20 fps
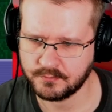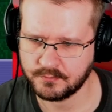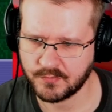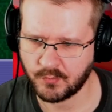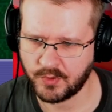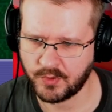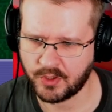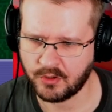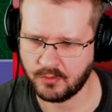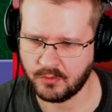We
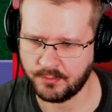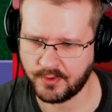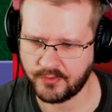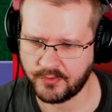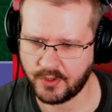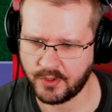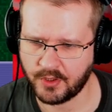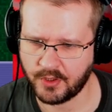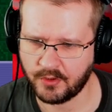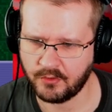
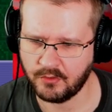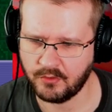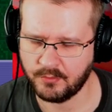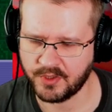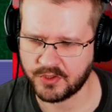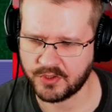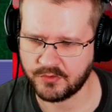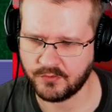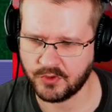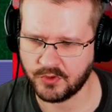compensated too
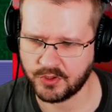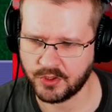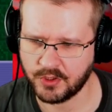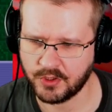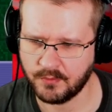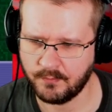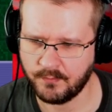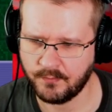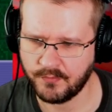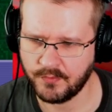much for the hill.
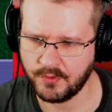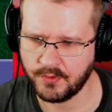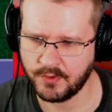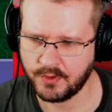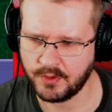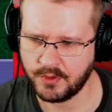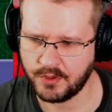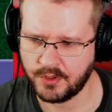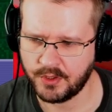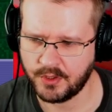
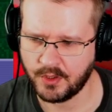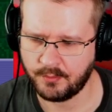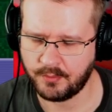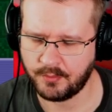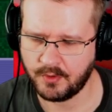Yep.